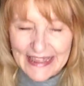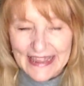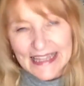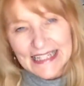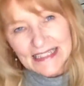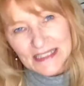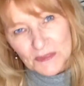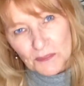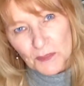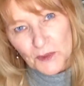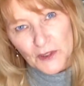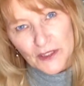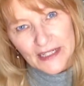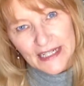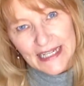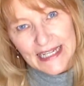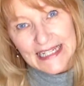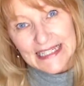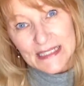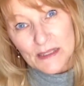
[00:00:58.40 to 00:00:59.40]
This book
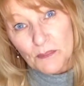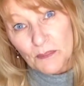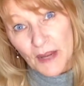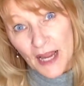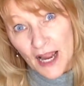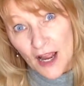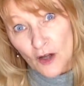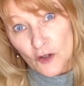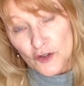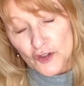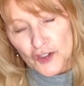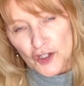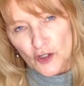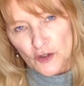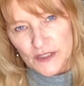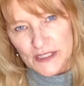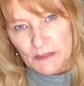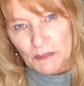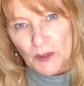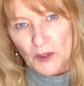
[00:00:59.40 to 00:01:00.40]
is about
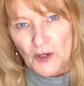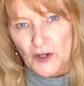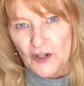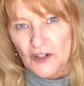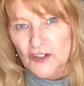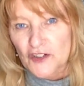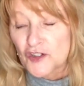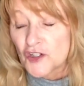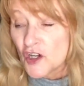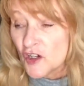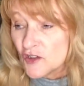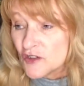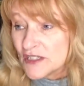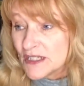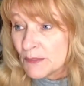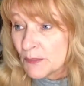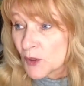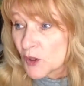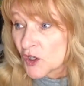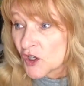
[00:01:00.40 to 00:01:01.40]
Josie Byrne.
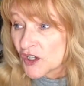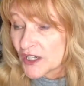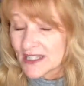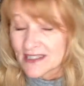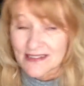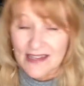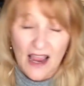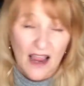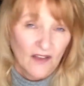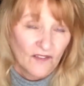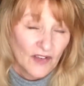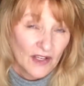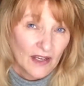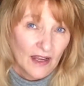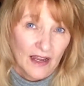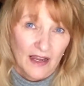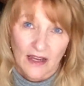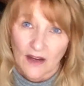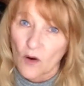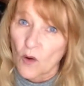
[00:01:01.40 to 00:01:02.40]
Josie Byrne is having
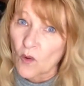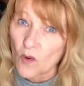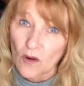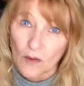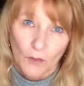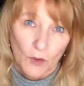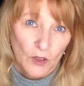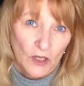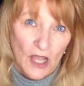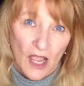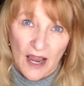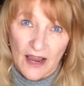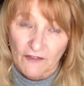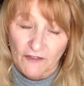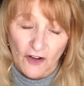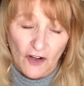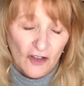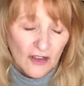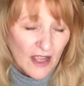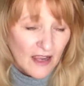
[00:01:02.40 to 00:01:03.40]
a horrible life.
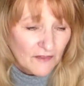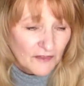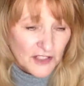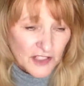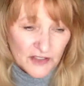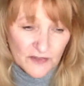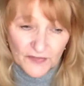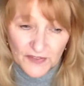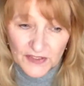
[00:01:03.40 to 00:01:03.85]
Her life just